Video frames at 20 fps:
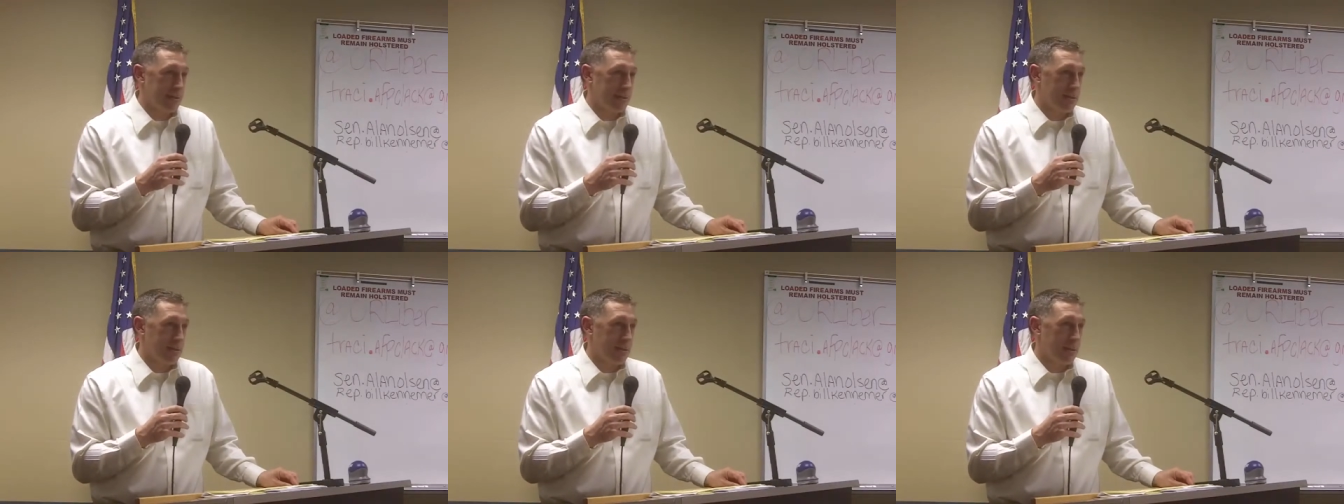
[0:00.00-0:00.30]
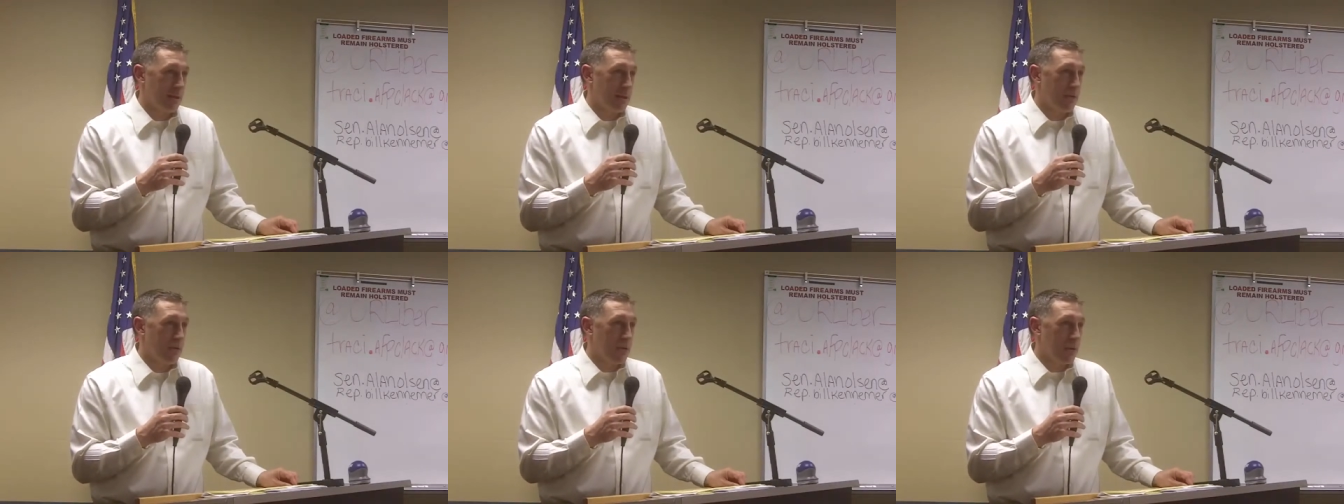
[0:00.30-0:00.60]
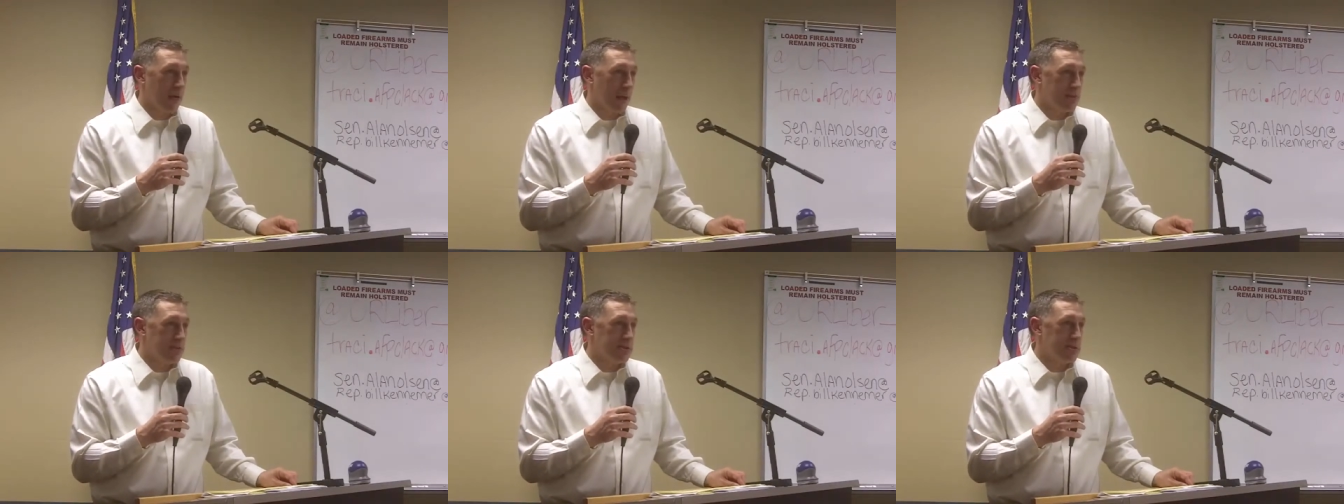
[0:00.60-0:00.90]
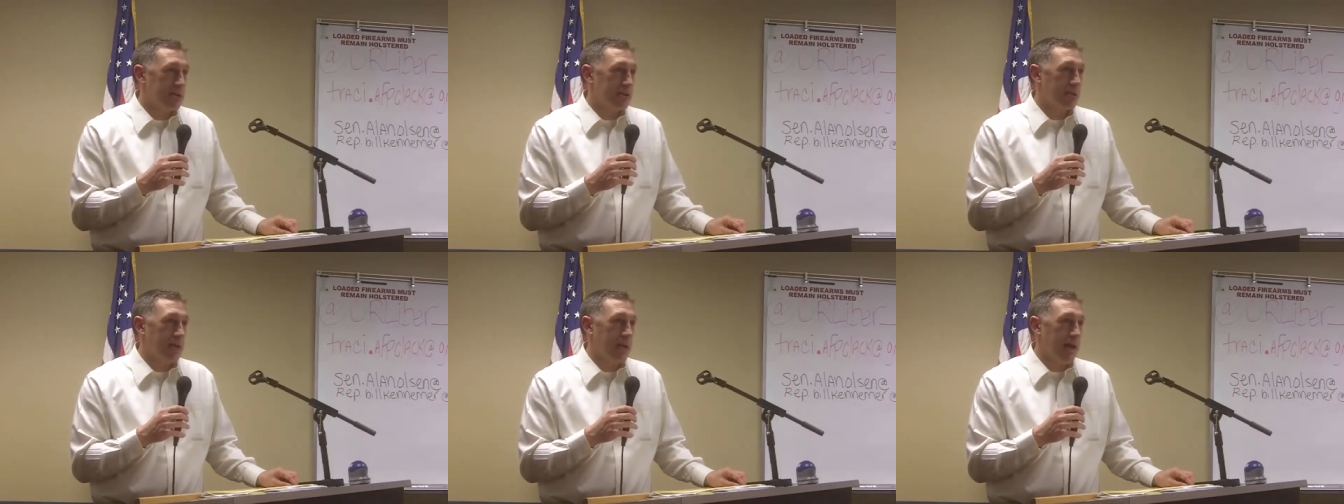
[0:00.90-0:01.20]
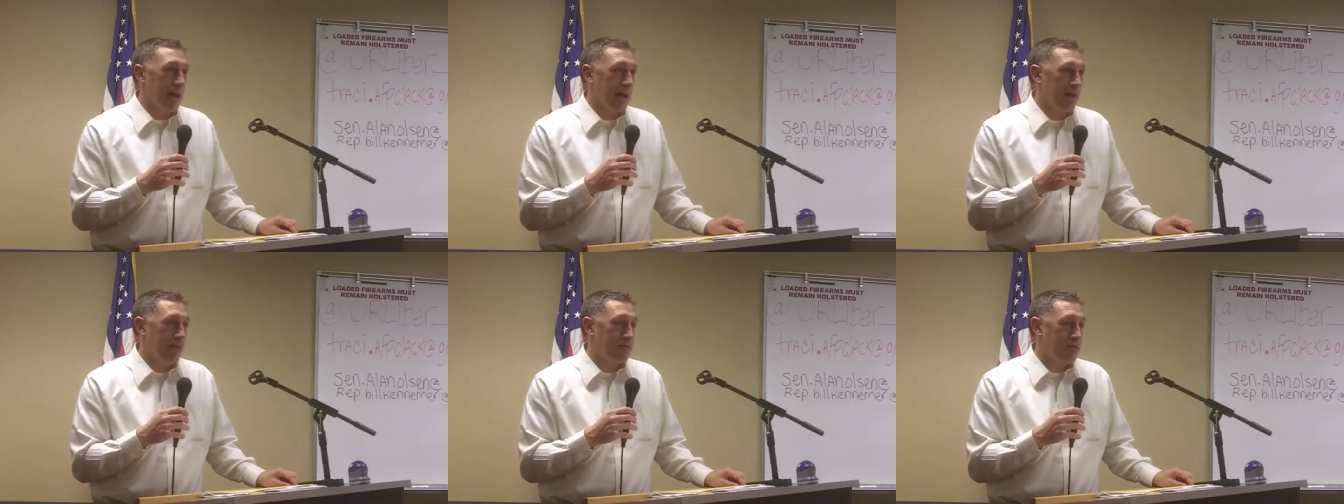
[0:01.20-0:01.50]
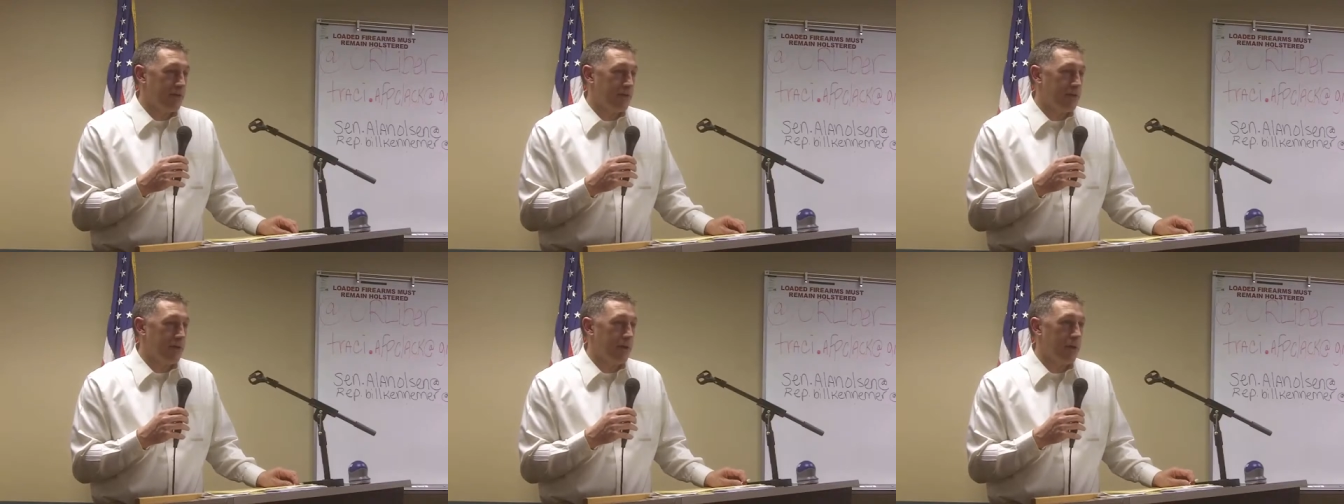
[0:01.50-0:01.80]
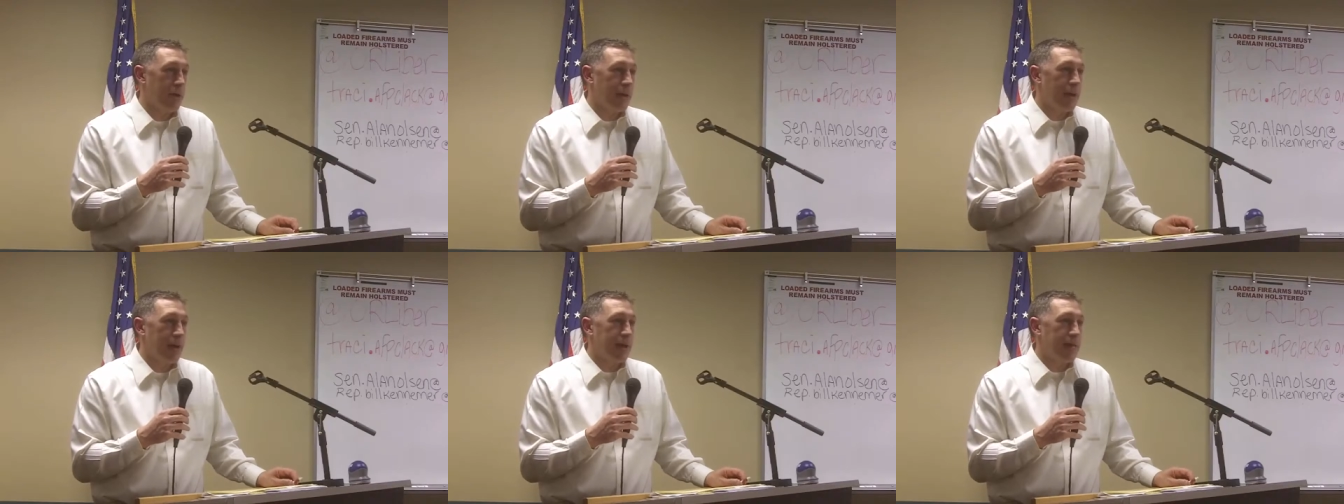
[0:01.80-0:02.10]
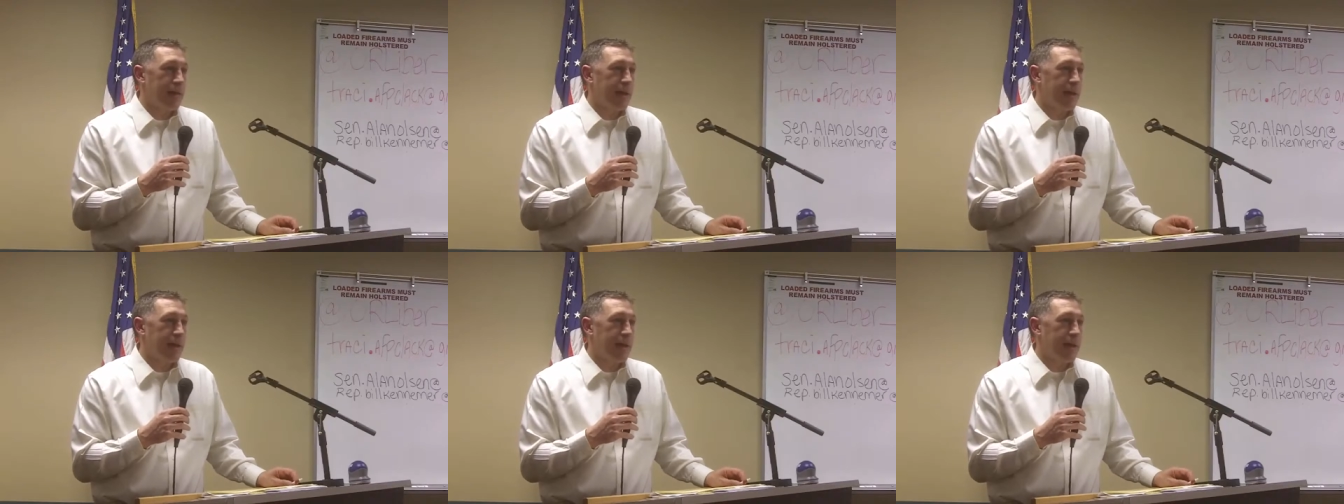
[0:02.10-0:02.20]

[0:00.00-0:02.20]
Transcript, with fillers: Mm-hmm. We absolutely have to.